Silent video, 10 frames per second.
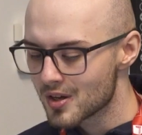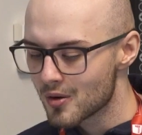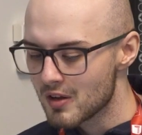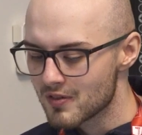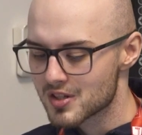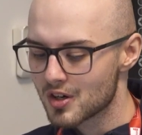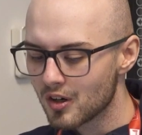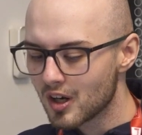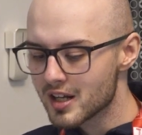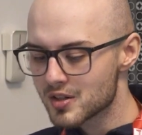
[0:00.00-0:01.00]
So if it's
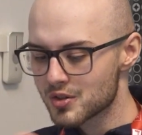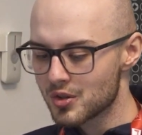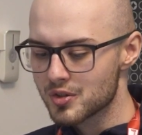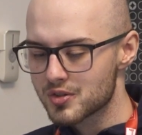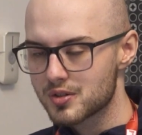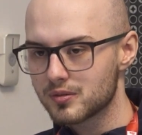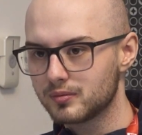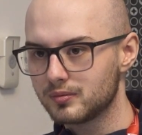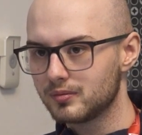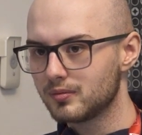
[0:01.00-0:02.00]
an online source,
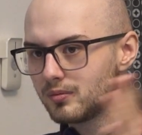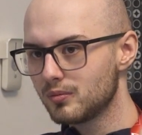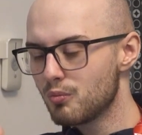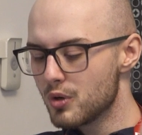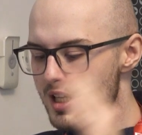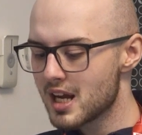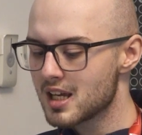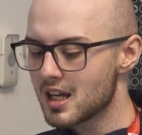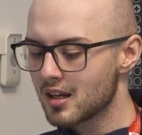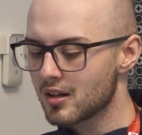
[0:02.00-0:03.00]
we're
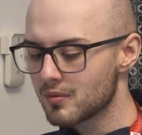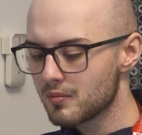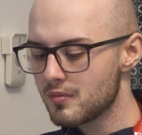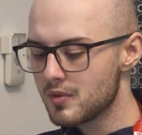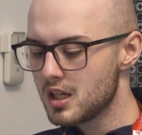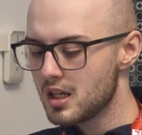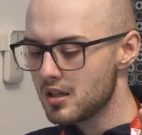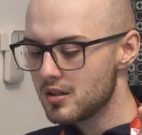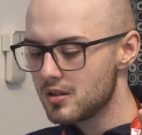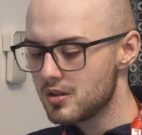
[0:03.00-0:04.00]
taking
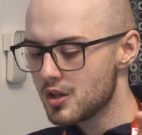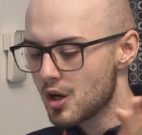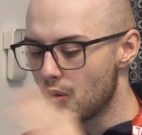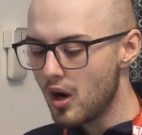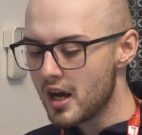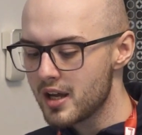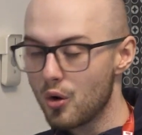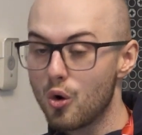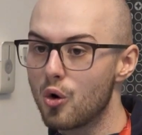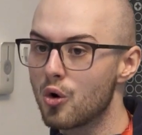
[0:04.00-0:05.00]
the
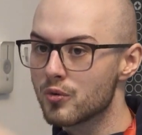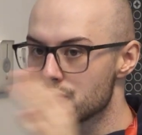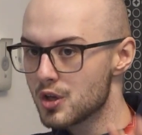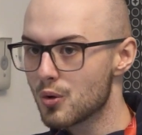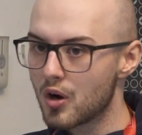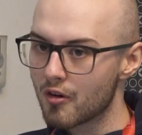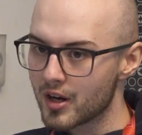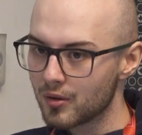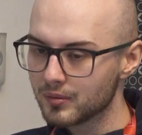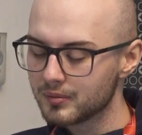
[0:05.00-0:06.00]
DOI or the
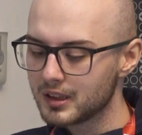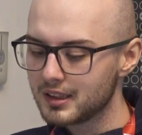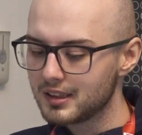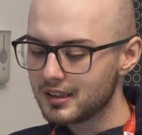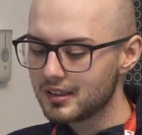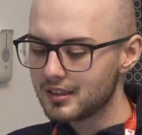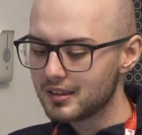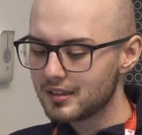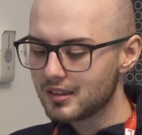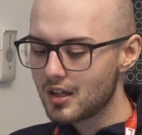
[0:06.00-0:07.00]
URL.
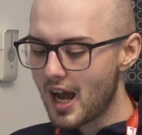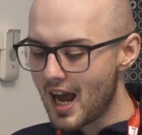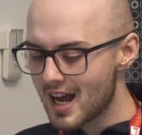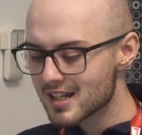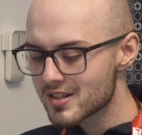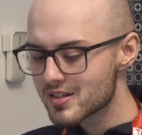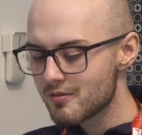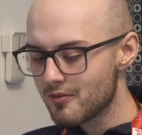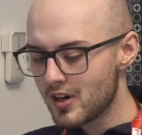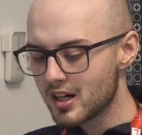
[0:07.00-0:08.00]

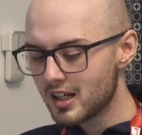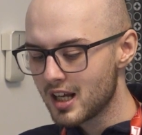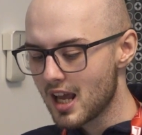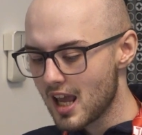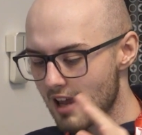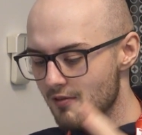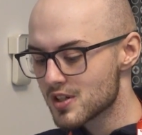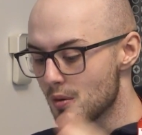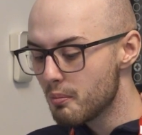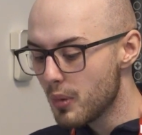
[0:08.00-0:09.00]
And finally,
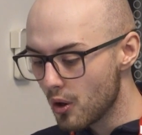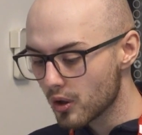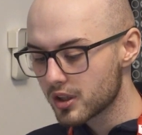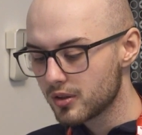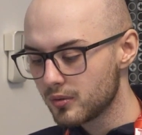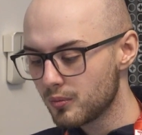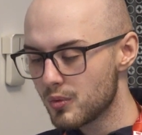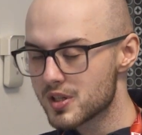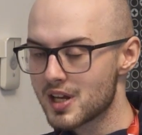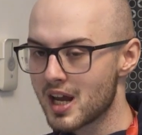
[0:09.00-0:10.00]
if it's a book,
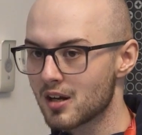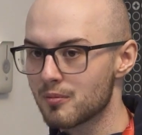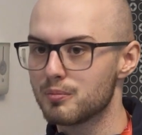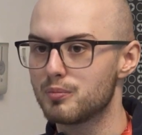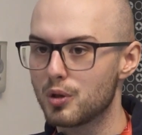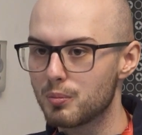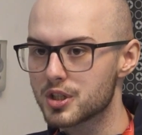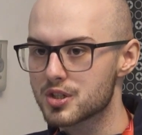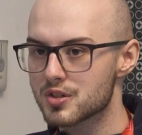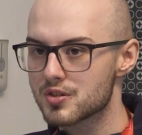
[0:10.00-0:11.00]
we're saying
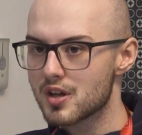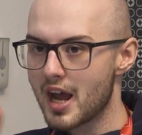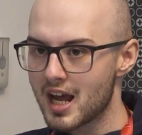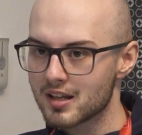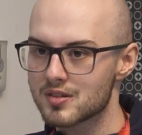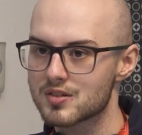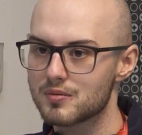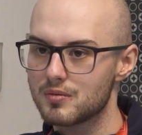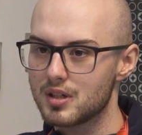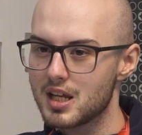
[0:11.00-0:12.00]
publishers,
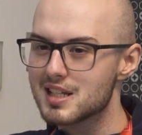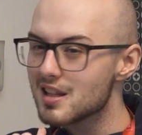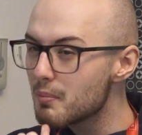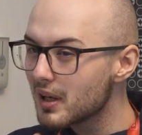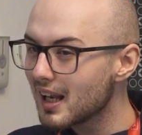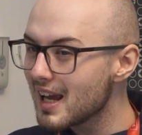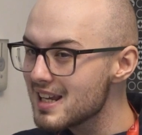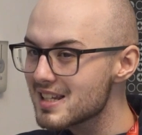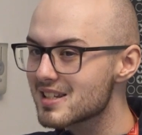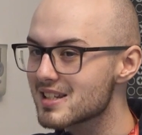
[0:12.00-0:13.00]
and is it the
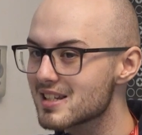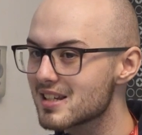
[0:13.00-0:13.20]
place?